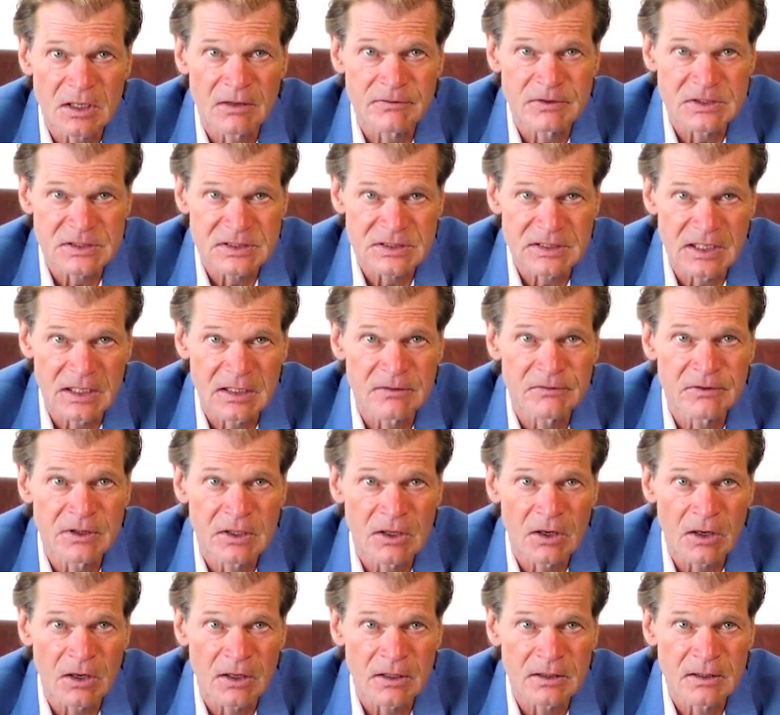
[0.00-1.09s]
of a state of the
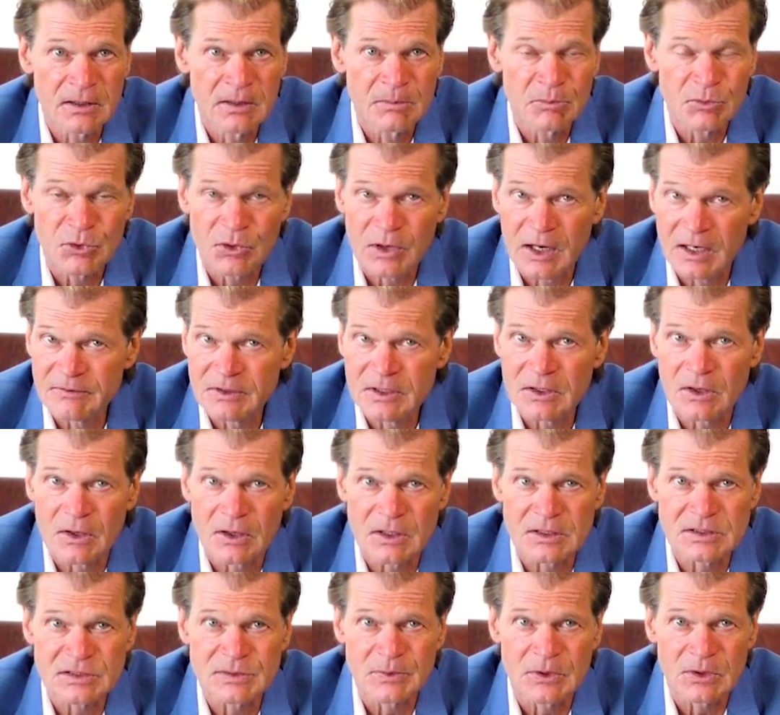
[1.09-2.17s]
art private
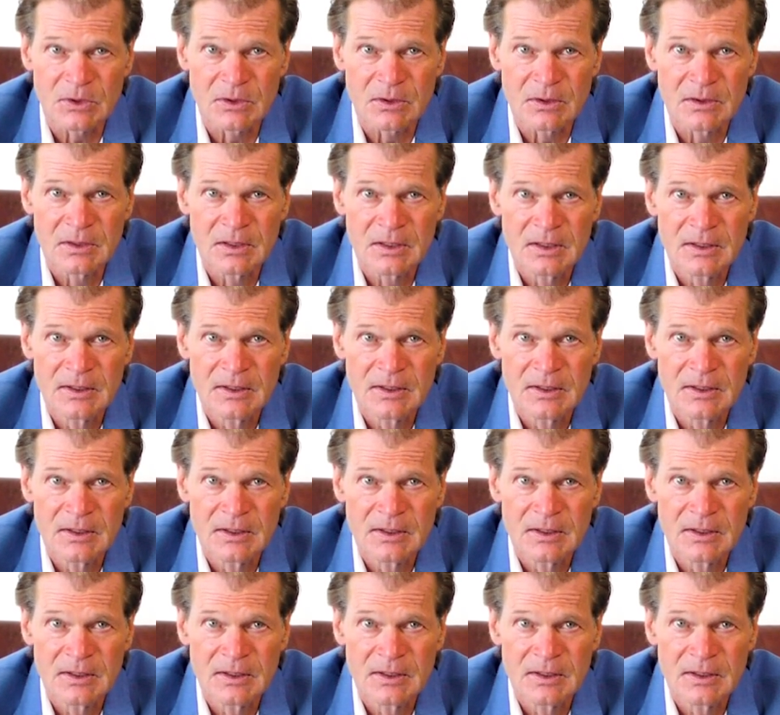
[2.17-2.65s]
hospital.